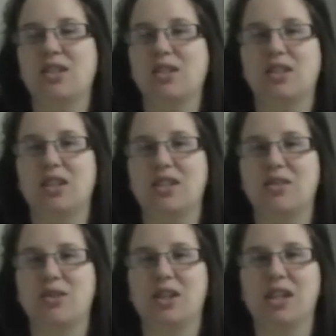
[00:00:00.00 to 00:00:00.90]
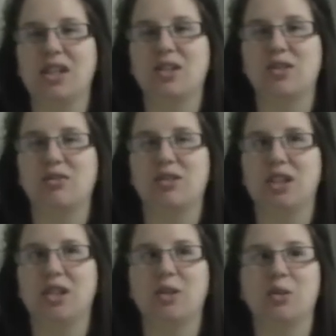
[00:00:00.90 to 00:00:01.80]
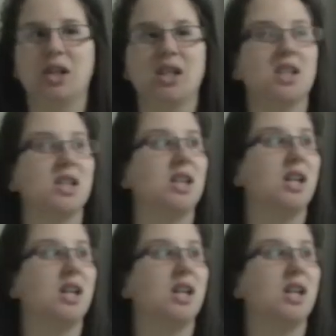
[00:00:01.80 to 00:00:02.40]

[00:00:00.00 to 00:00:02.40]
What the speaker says: just a really cool kid.